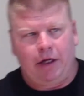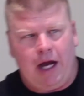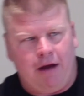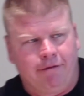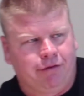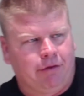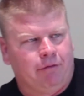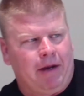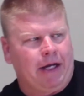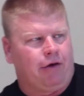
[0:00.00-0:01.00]
obviously
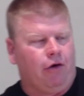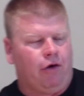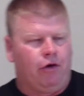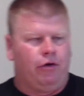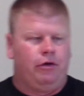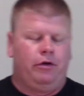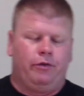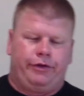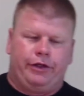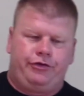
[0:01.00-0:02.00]
my goal
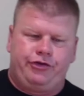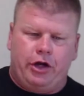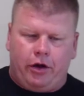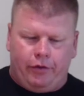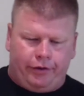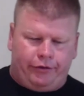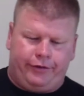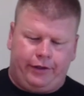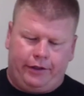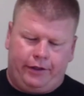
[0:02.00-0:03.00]
with this show is
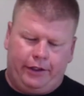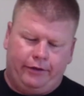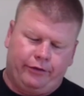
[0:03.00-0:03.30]
to